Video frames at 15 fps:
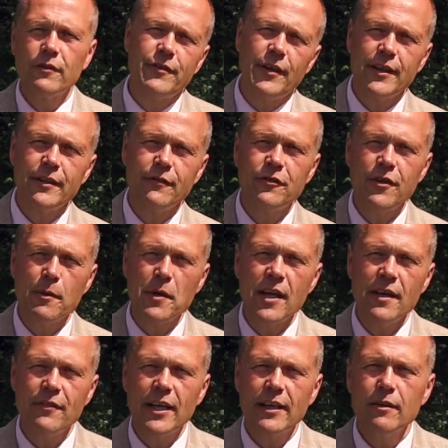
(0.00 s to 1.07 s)
side of summer
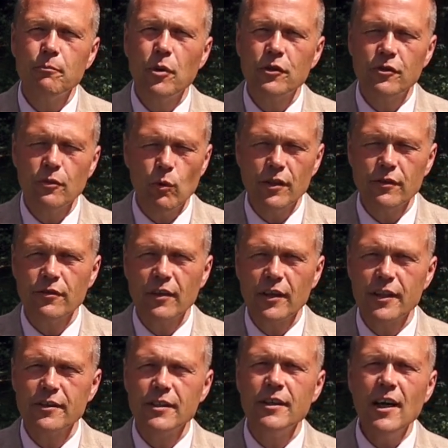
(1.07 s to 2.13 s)
living put to one
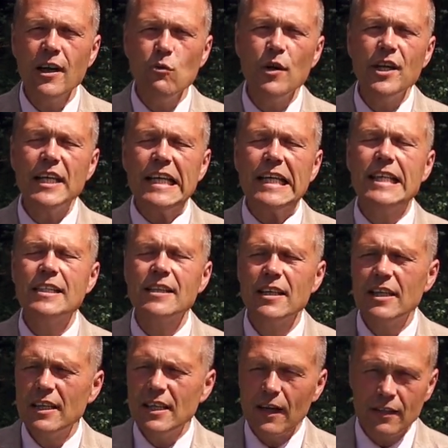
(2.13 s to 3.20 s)
side. Now we need
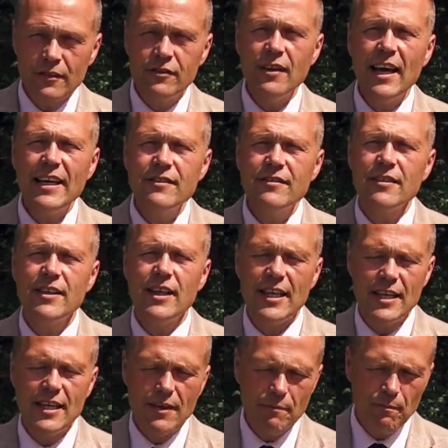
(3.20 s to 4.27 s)
a
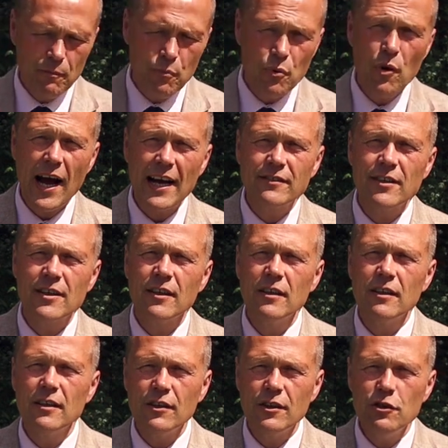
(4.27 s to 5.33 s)
day-to-day
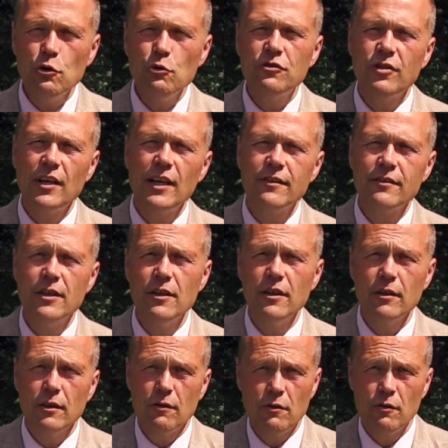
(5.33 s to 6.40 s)
practical utility
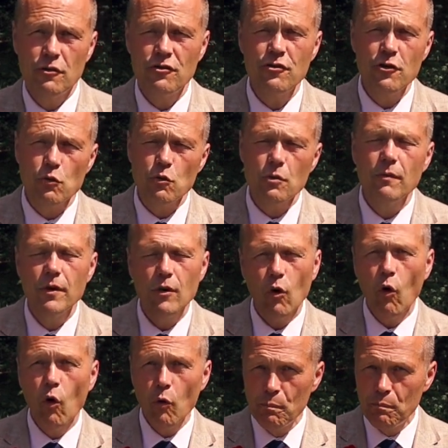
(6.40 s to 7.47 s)
shoe
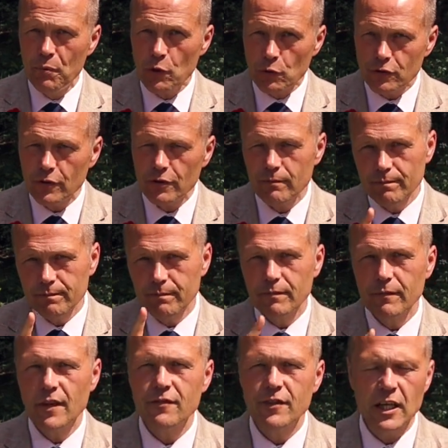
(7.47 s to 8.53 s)
or boot.
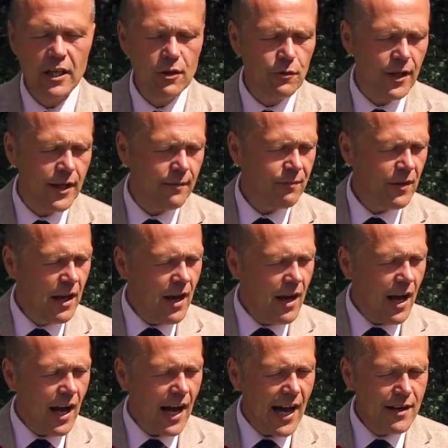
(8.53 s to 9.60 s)
There's a clue there.
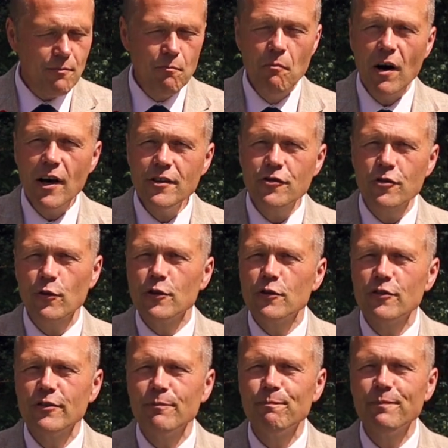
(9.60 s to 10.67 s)
And my
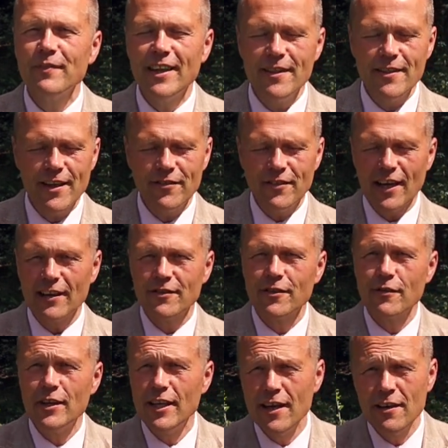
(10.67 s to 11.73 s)
choice in this
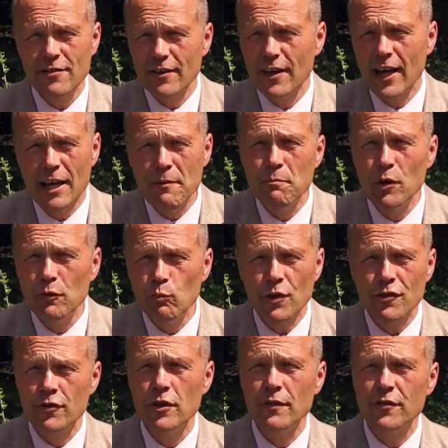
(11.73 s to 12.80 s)
category is a boot
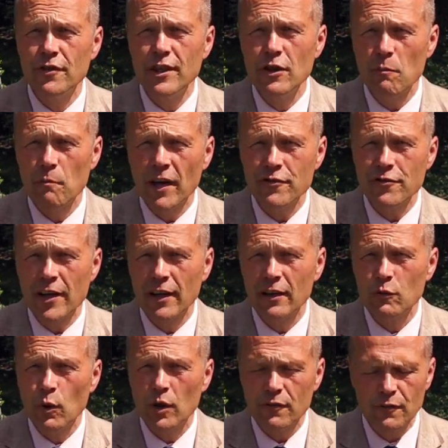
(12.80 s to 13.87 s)
which you'll have seen on my
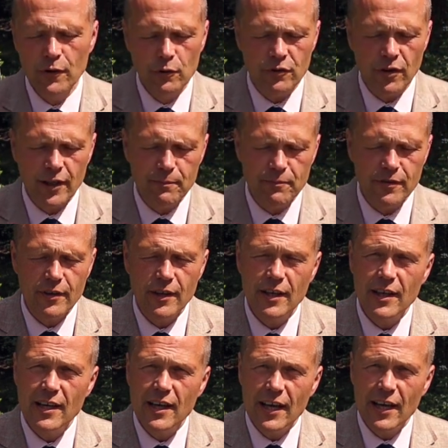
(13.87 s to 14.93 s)
channel quite a few times.
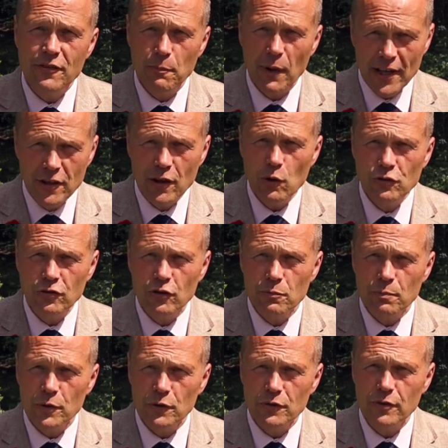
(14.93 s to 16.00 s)
It's my go-to
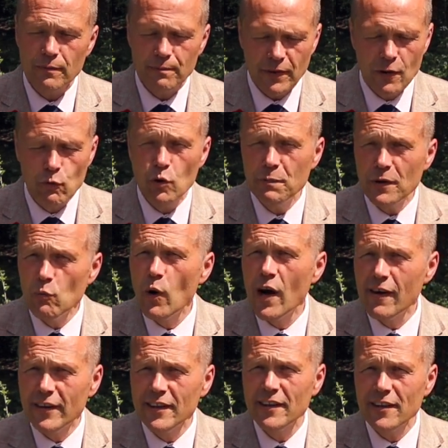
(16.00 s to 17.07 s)
boot. I would be
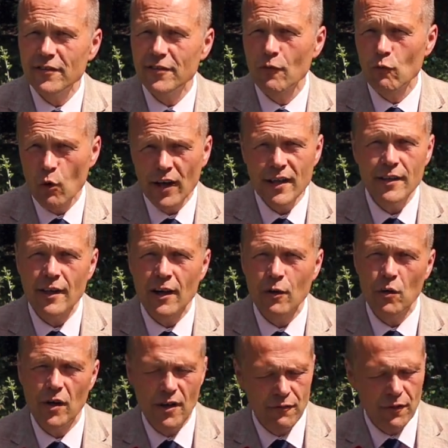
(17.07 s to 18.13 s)
wearing this right
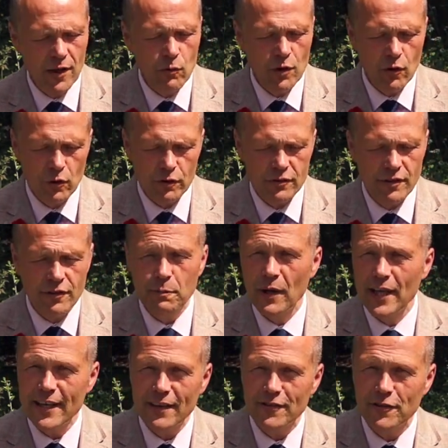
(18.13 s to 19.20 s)
now if I were not
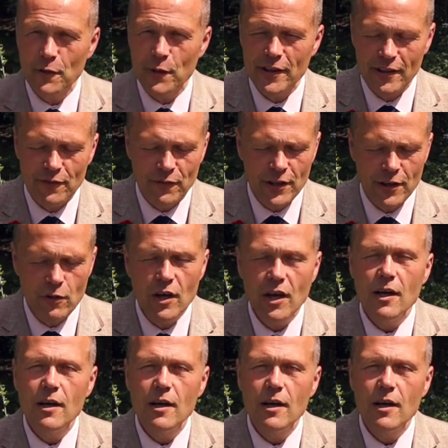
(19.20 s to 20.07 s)
displaying it to you in this video.